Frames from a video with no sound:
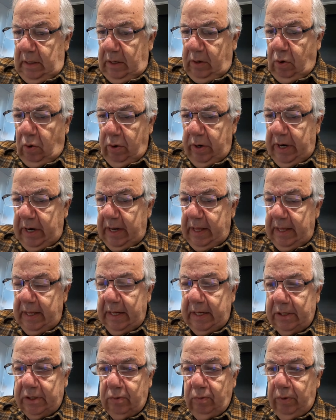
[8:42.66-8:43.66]
according to
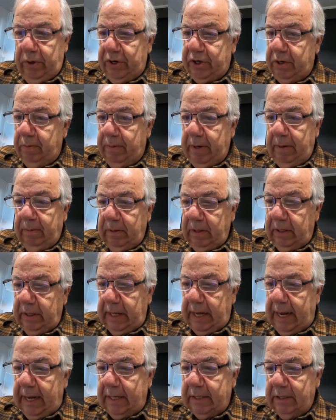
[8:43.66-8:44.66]
this, we should be able to
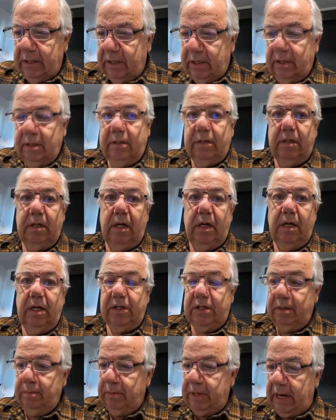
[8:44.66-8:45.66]
last
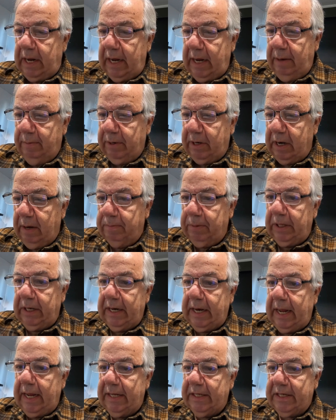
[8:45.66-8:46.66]
some time, a couple of
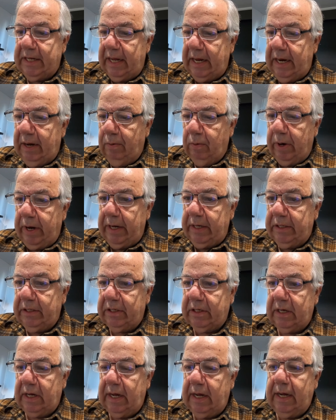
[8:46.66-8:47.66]
days
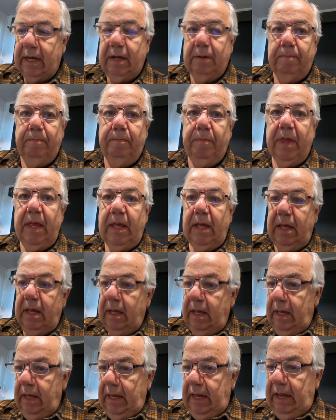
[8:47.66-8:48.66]
anyways,
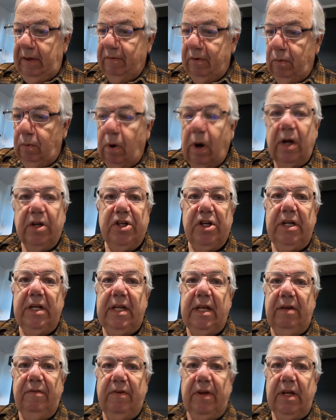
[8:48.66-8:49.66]
even watching
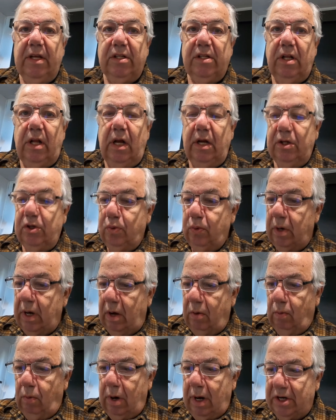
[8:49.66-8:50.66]
TV, as long as we're
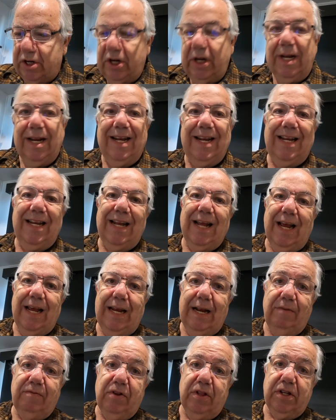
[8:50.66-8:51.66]
not watching it at
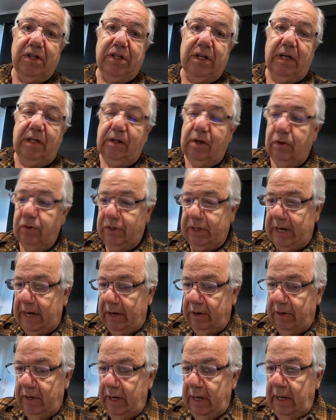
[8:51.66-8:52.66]
night after the sun goes
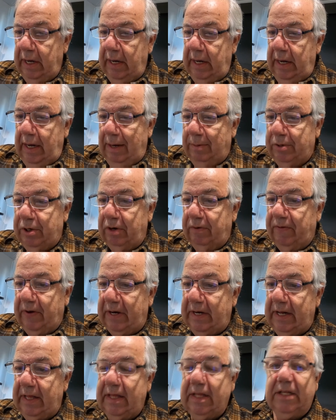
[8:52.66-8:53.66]
down. I'm sure if
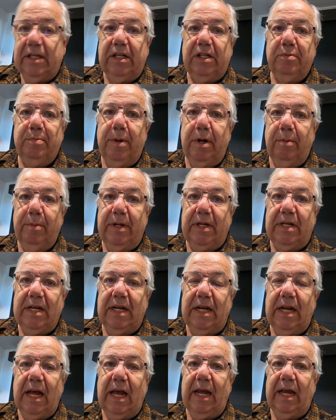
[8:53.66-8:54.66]
I did this experiment
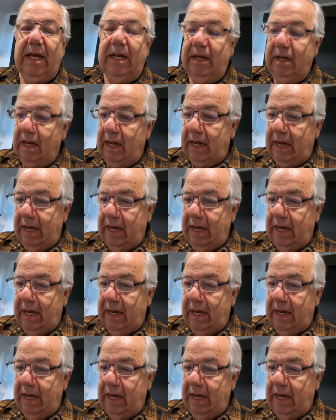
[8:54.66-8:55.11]
tonight,